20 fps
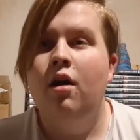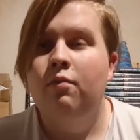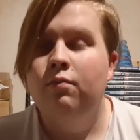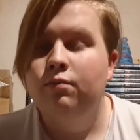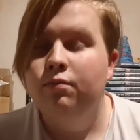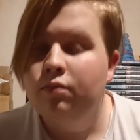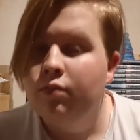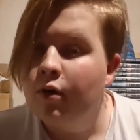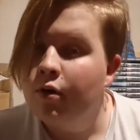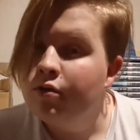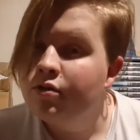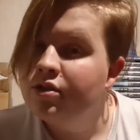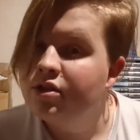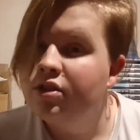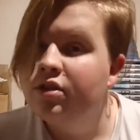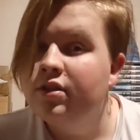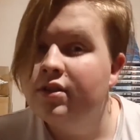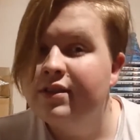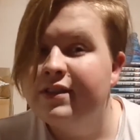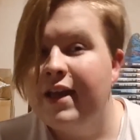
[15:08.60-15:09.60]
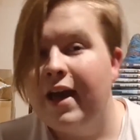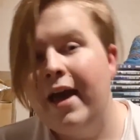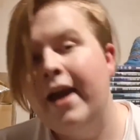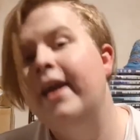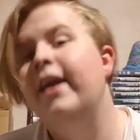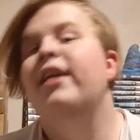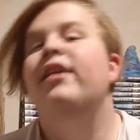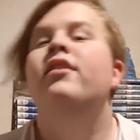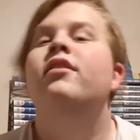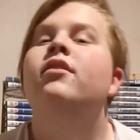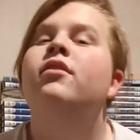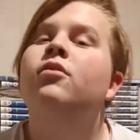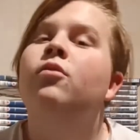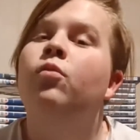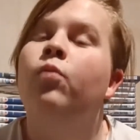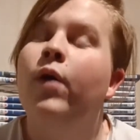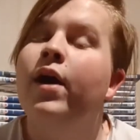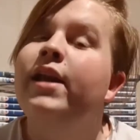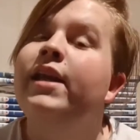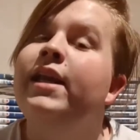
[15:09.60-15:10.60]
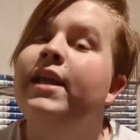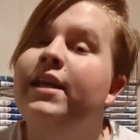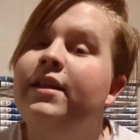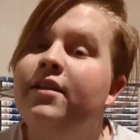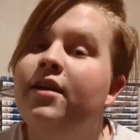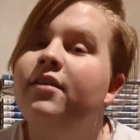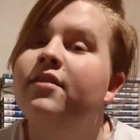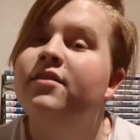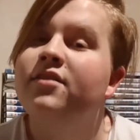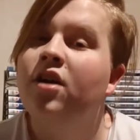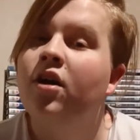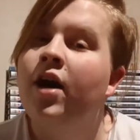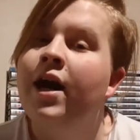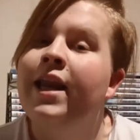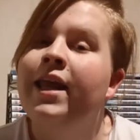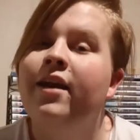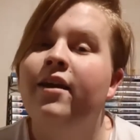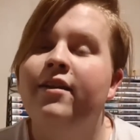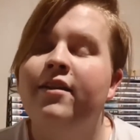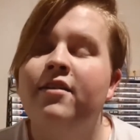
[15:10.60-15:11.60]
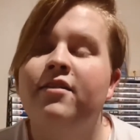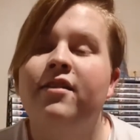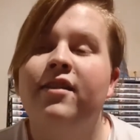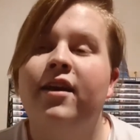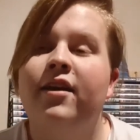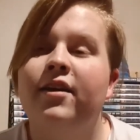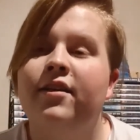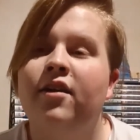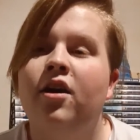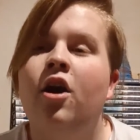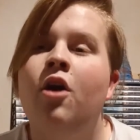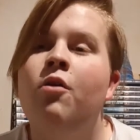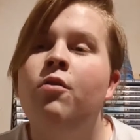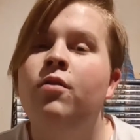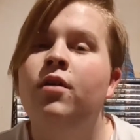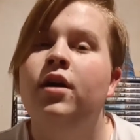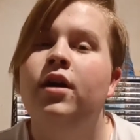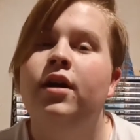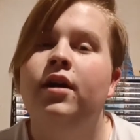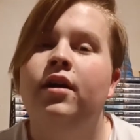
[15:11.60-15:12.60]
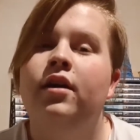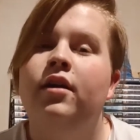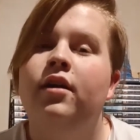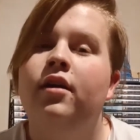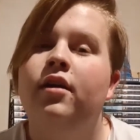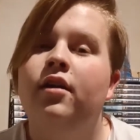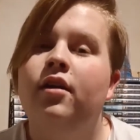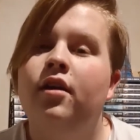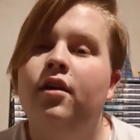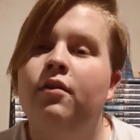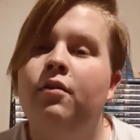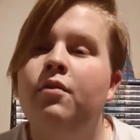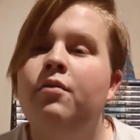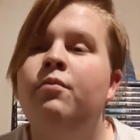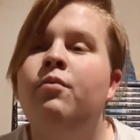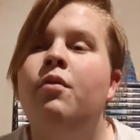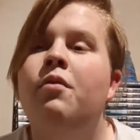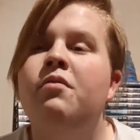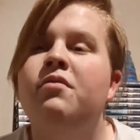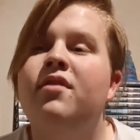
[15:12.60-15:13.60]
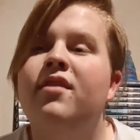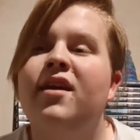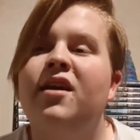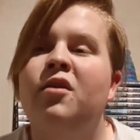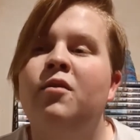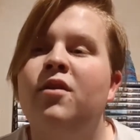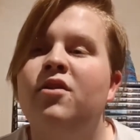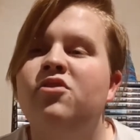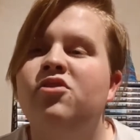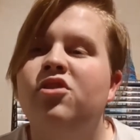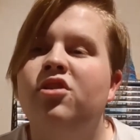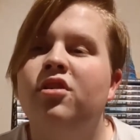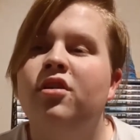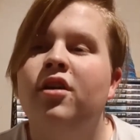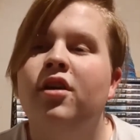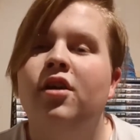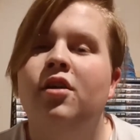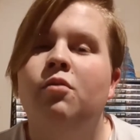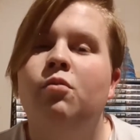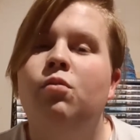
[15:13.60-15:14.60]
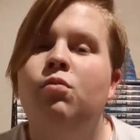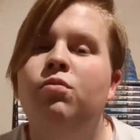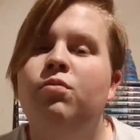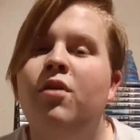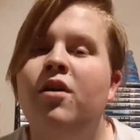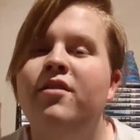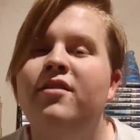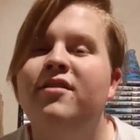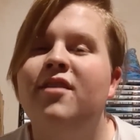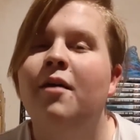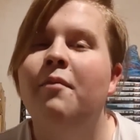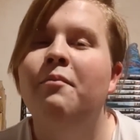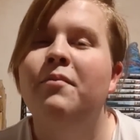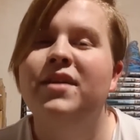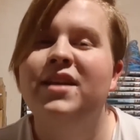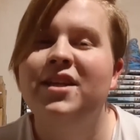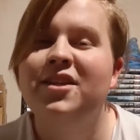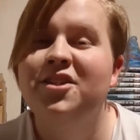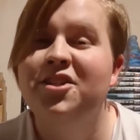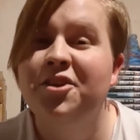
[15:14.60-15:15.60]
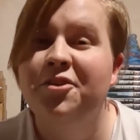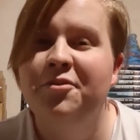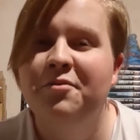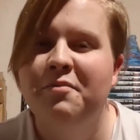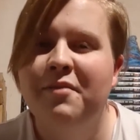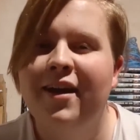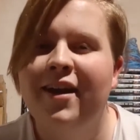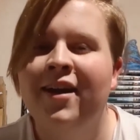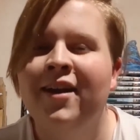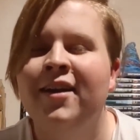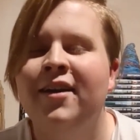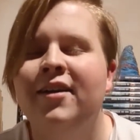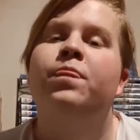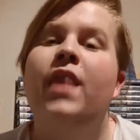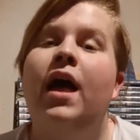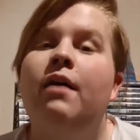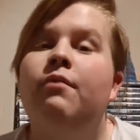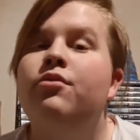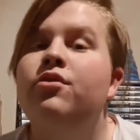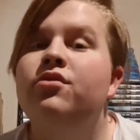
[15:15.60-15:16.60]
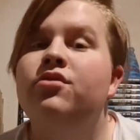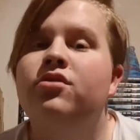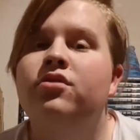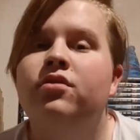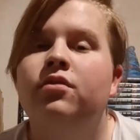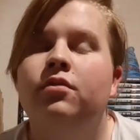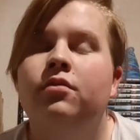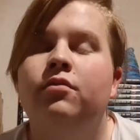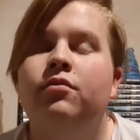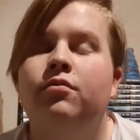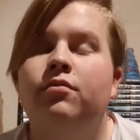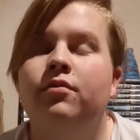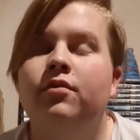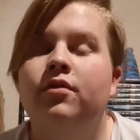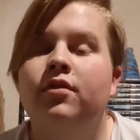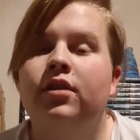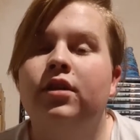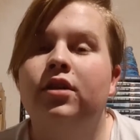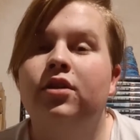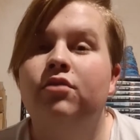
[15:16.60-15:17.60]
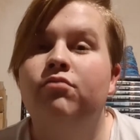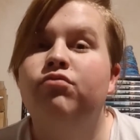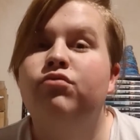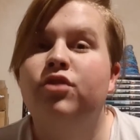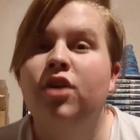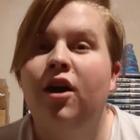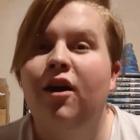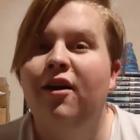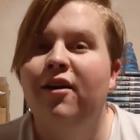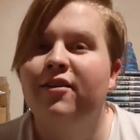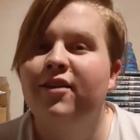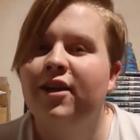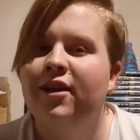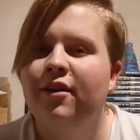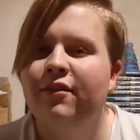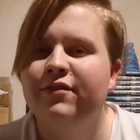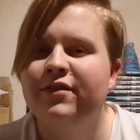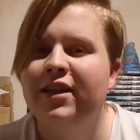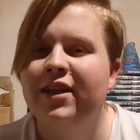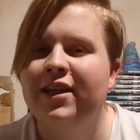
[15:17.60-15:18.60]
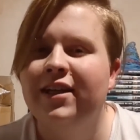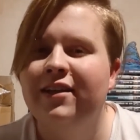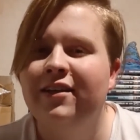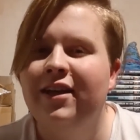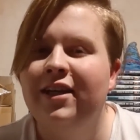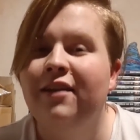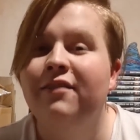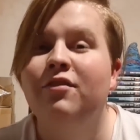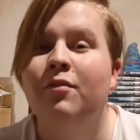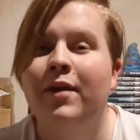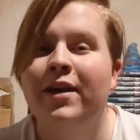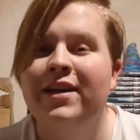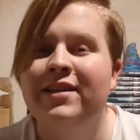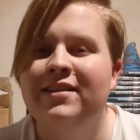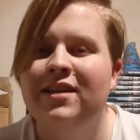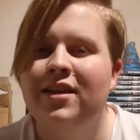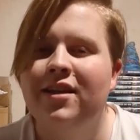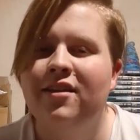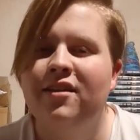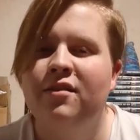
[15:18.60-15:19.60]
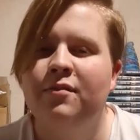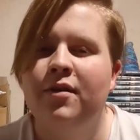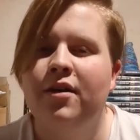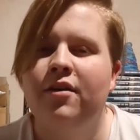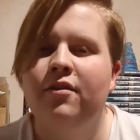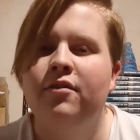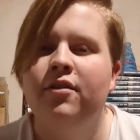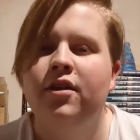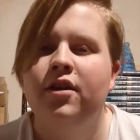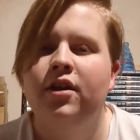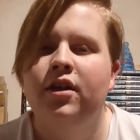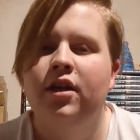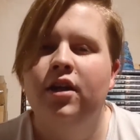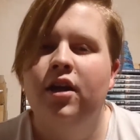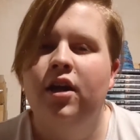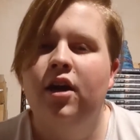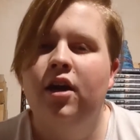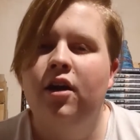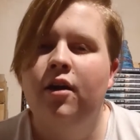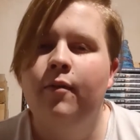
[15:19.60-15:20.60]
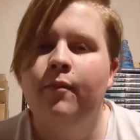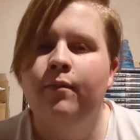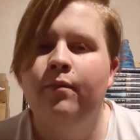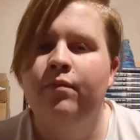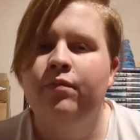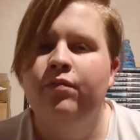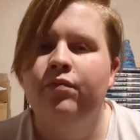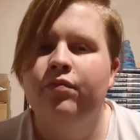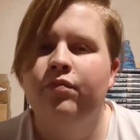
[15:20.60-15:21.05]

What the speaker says: will say, when he does die, and he says, he's like, "Oh, what was the second question? Will somebody shoot me?" That was dark. I loved it. I love the way he said it as well. And